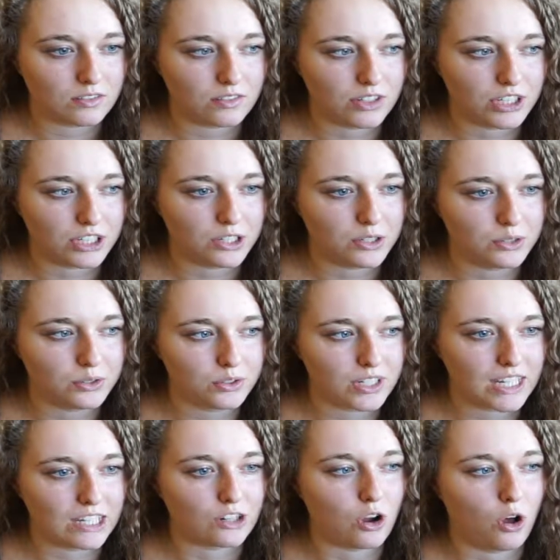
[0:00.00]
you
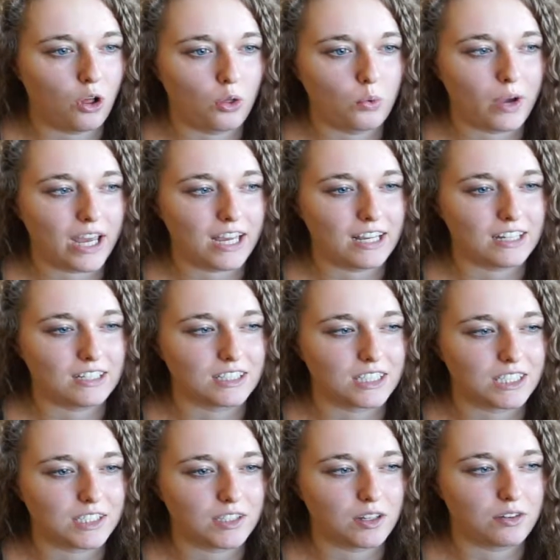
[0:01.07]
can
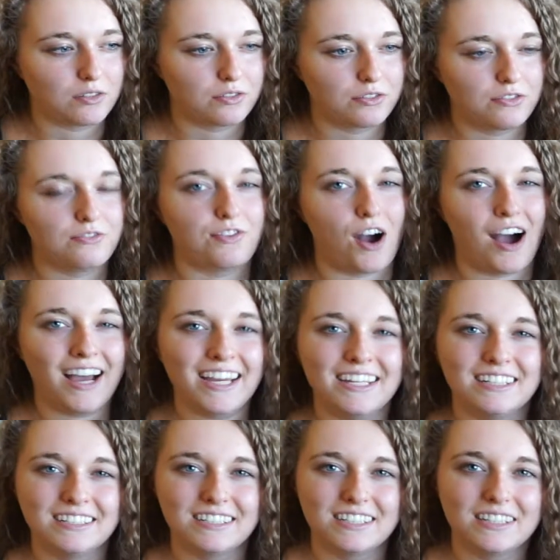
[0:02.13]
always
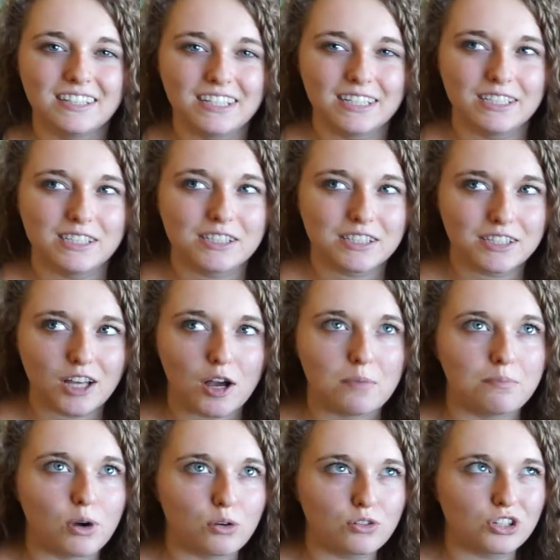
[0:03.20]
find these
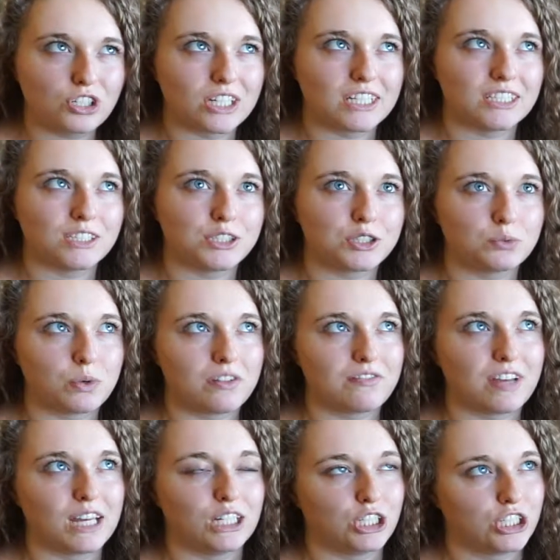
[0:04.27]
emotions
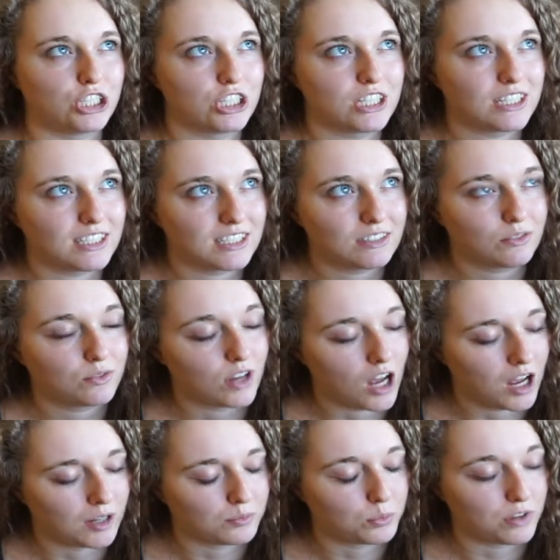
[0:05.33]
within your
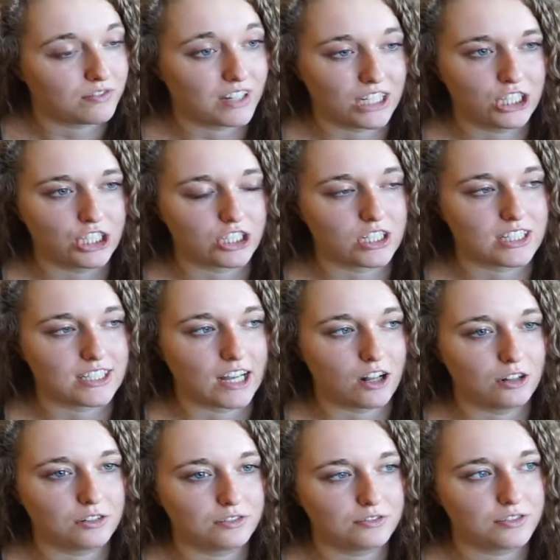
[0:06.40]
um, within
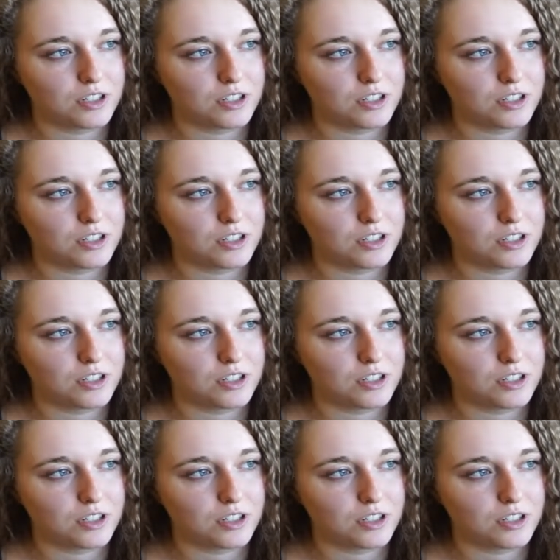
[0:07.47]
yourself.